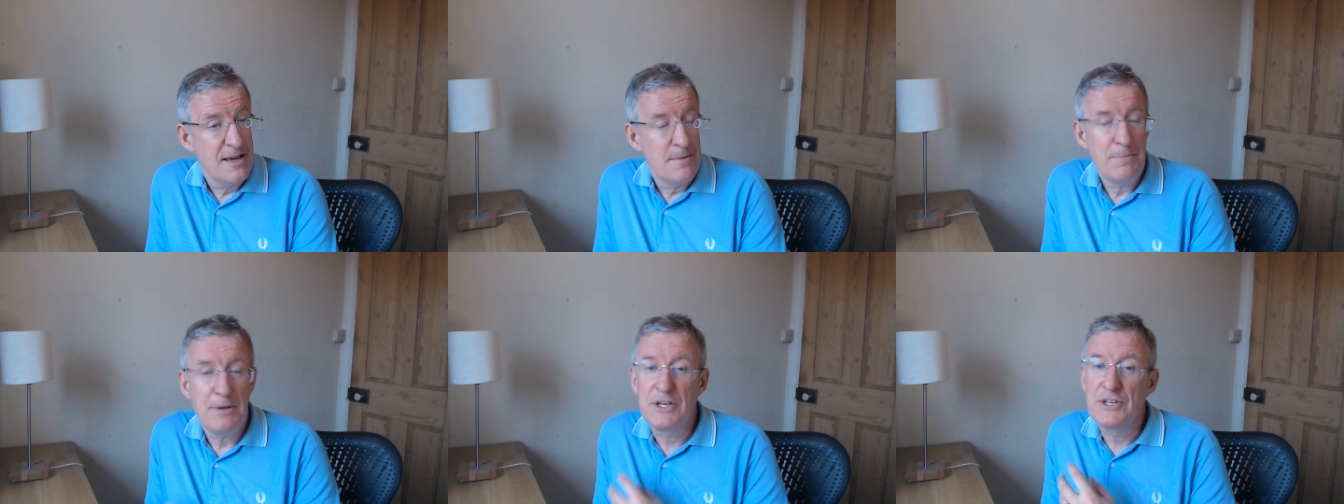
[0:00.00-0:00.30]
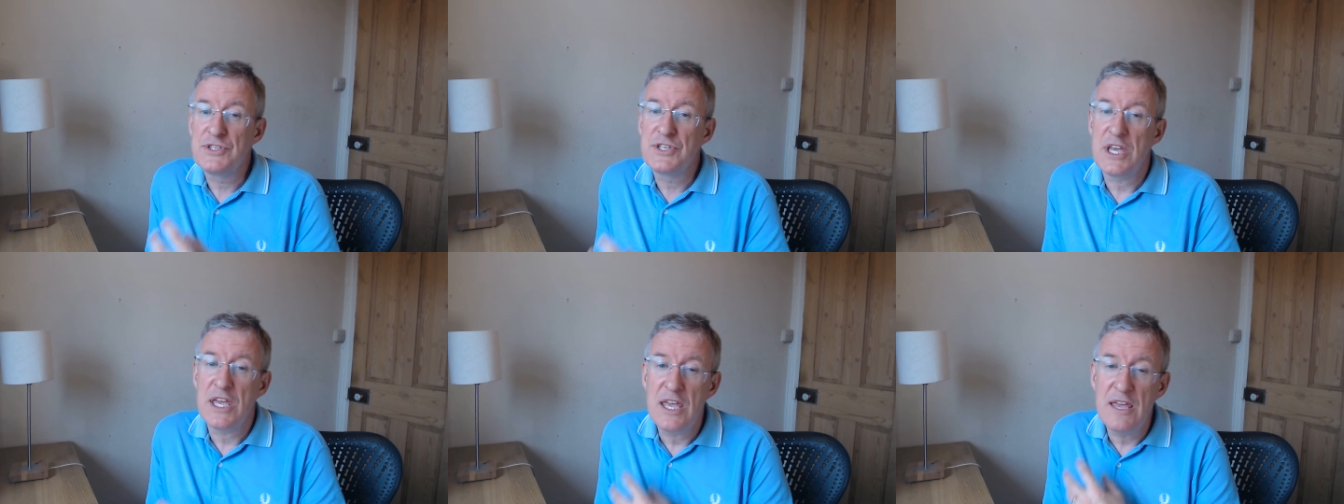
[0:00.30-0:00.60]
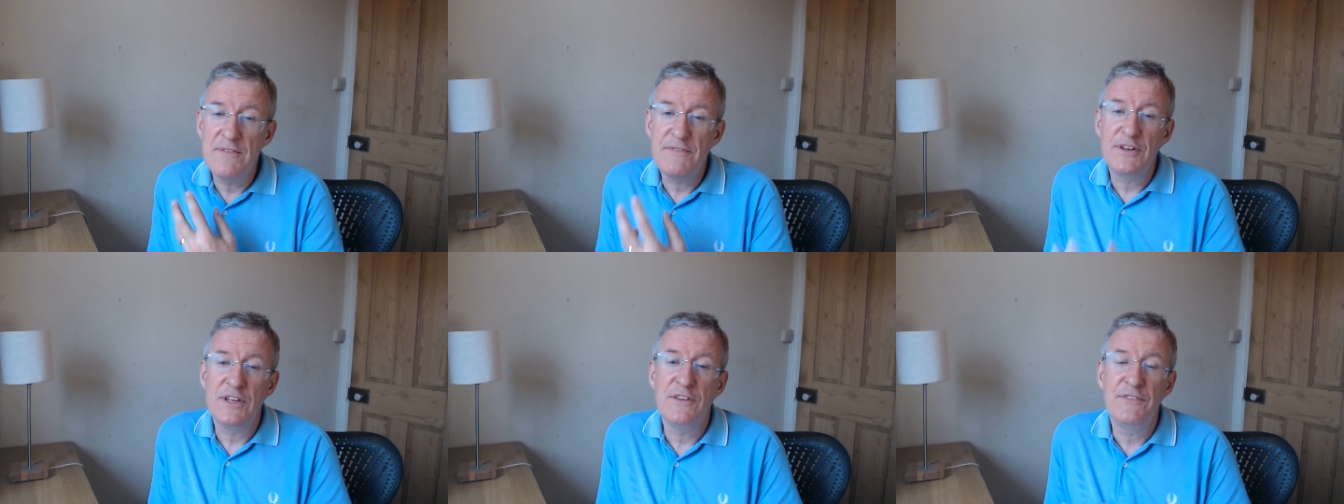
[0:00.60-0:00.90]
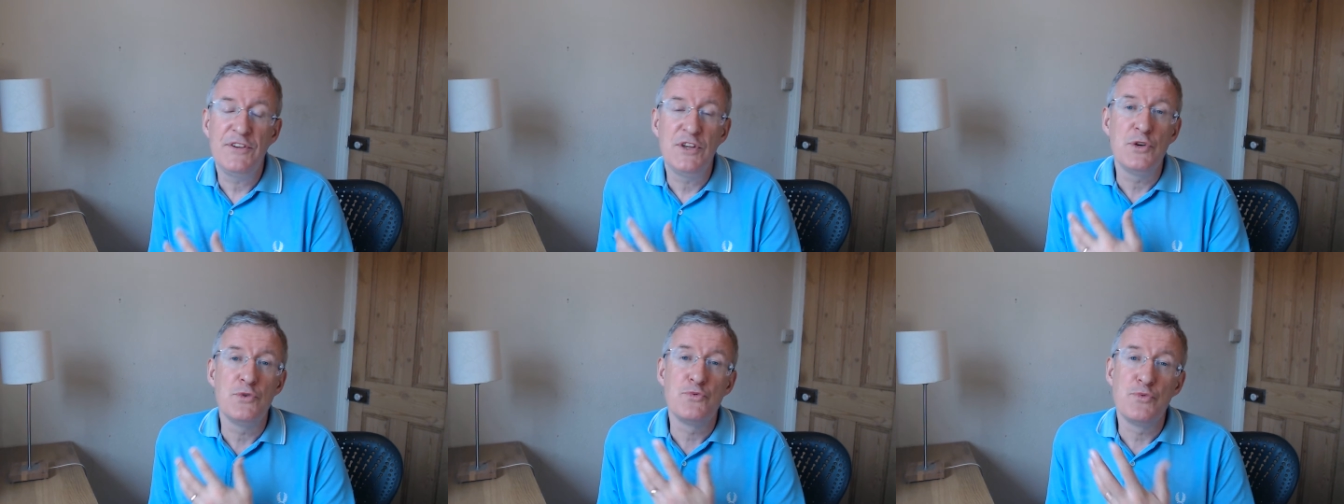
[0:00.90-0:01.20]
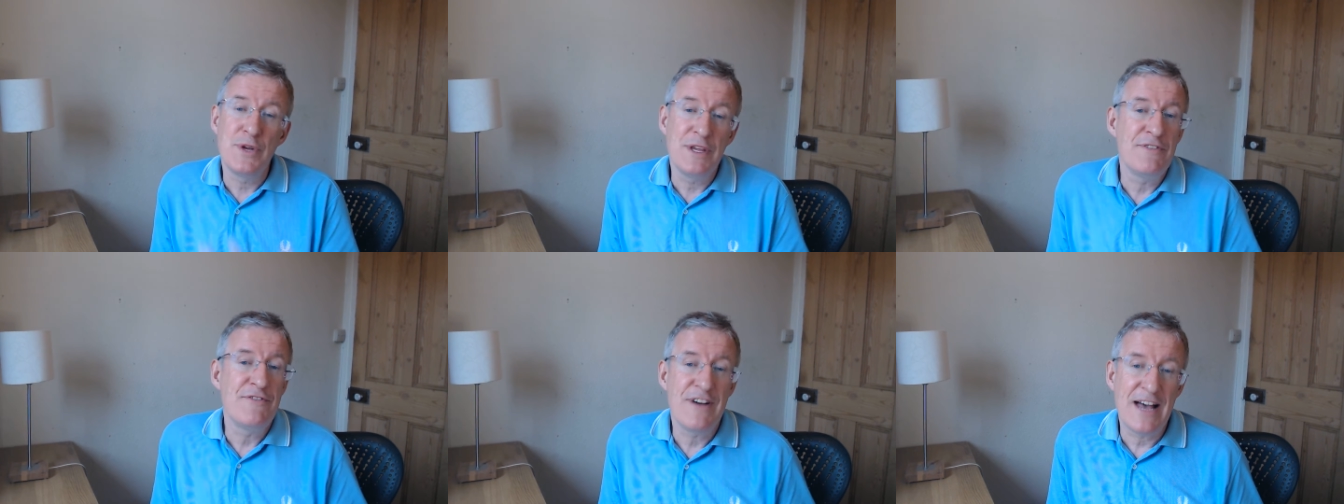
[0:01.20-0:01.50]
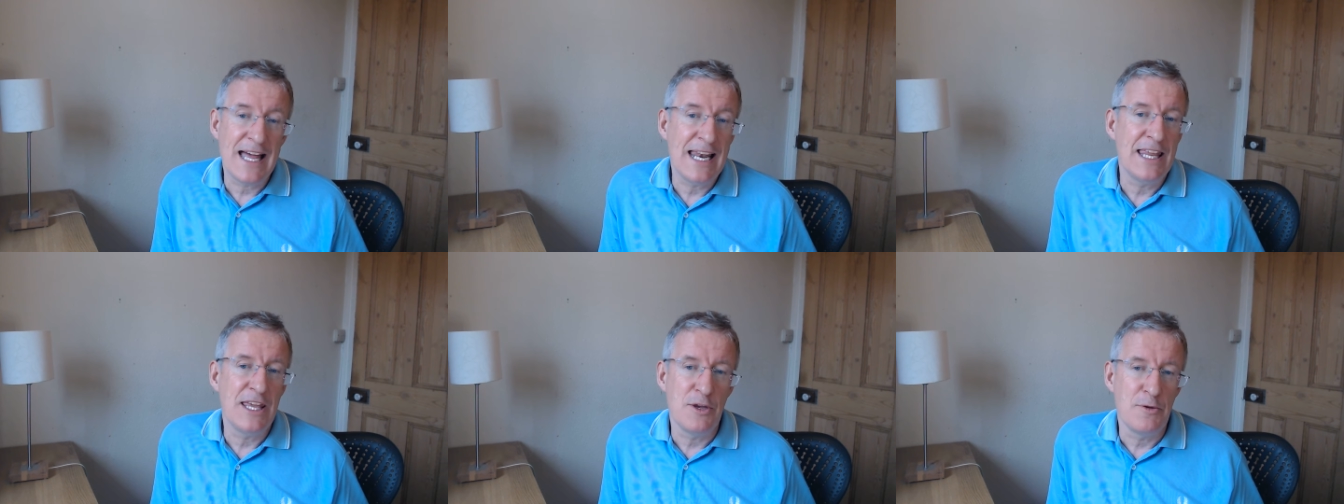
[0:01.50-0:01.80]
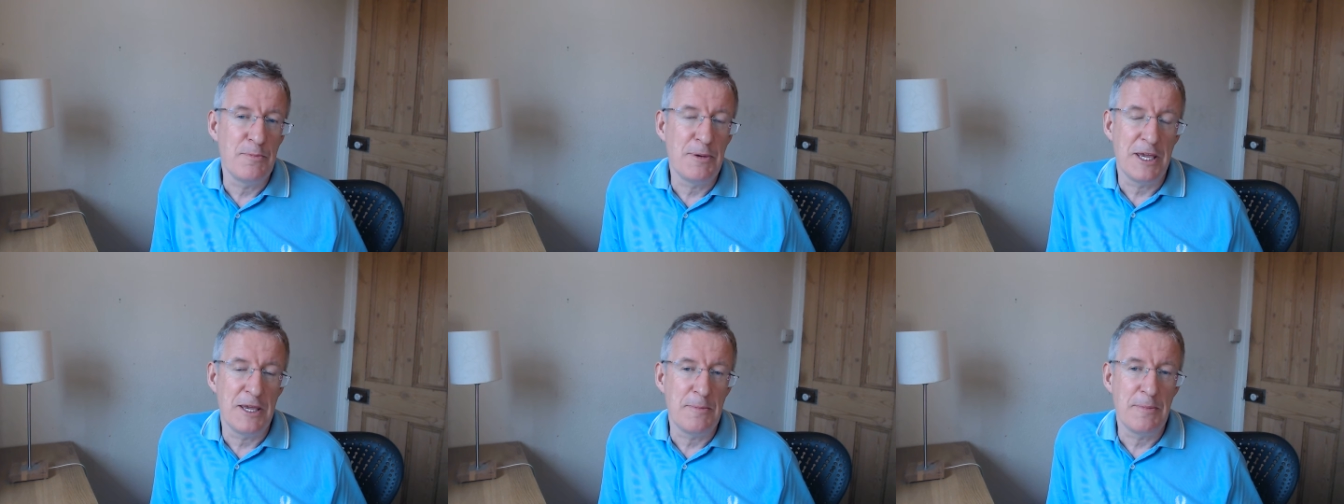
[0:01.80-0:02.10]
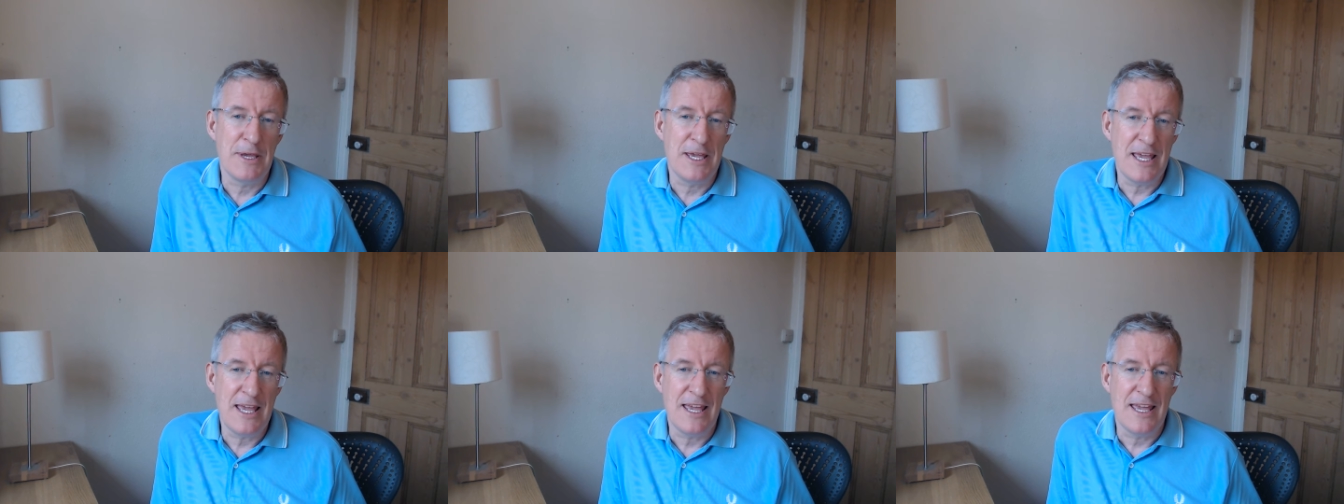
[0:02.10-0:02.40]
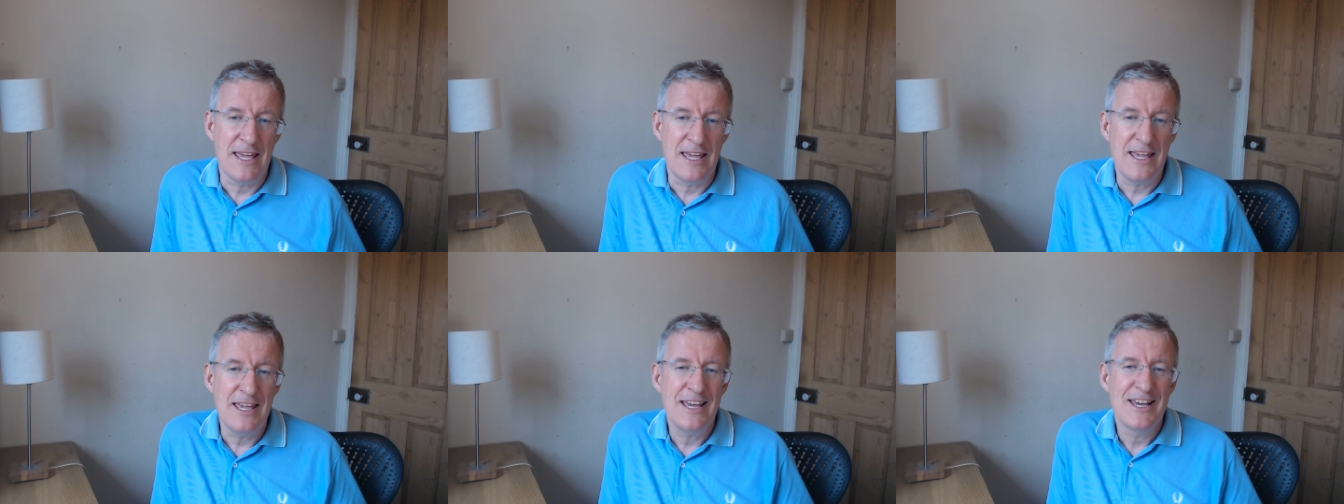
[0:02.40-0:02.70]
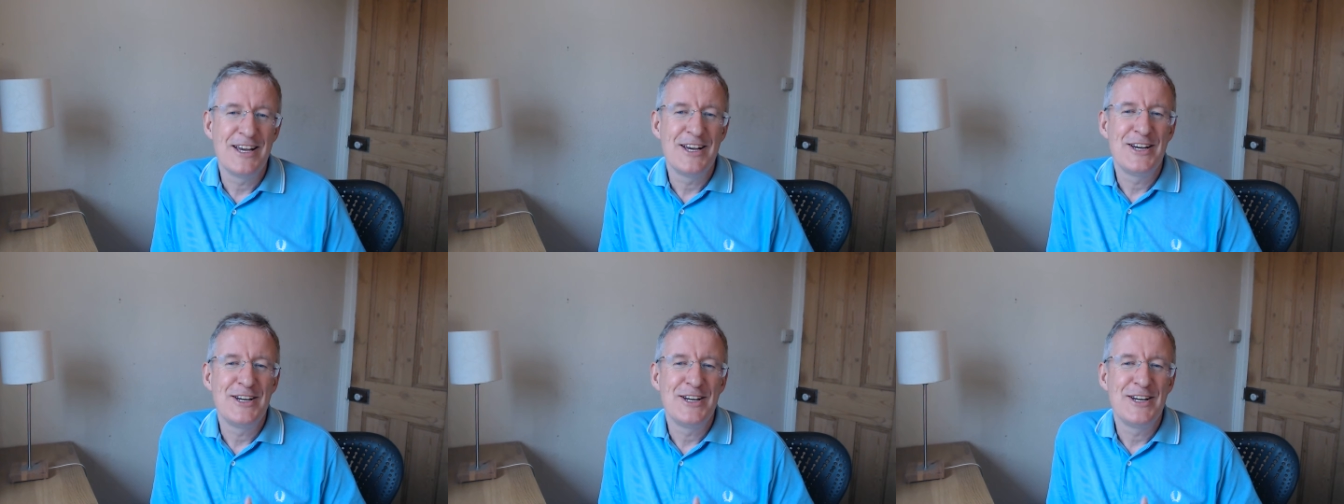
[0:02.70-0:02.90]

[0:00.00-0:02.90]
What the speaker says: because even if you revalue PPE,